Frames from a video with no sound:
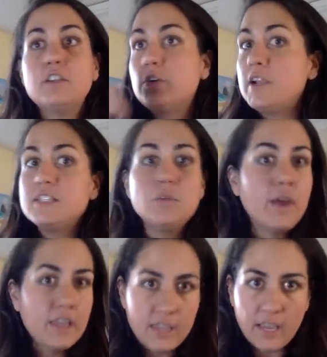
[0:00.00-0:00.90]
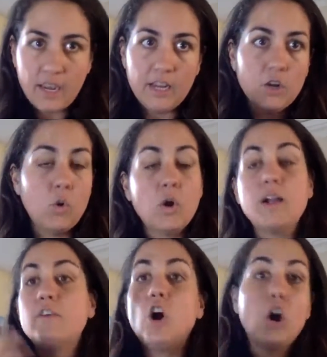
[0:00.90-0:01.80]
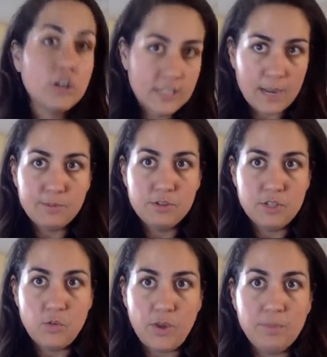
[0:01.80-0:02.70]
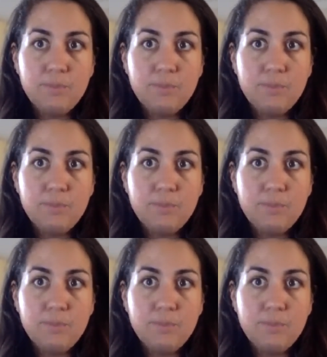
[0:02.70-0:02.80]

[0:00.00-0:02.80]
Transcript: crazy weight gain or have a hard time losing weight,